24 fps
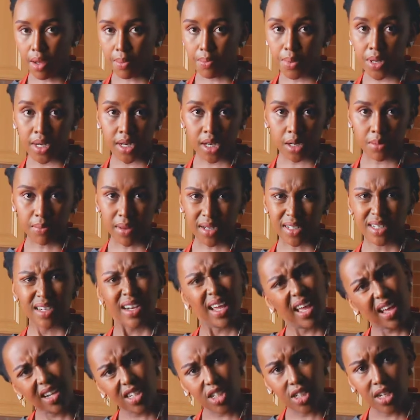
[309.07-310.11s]
peanut butter, and
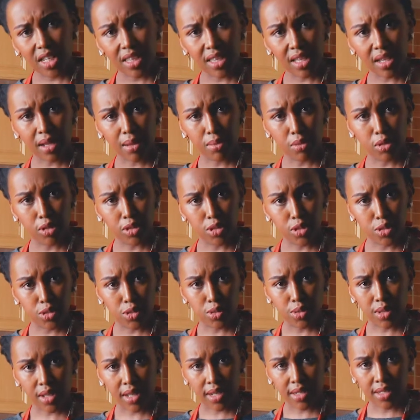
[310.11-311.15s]
I actually think I'm going to
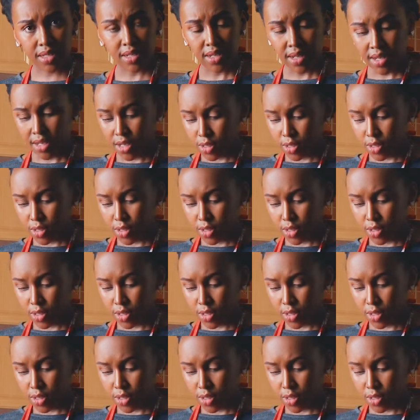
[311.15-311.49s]
do that.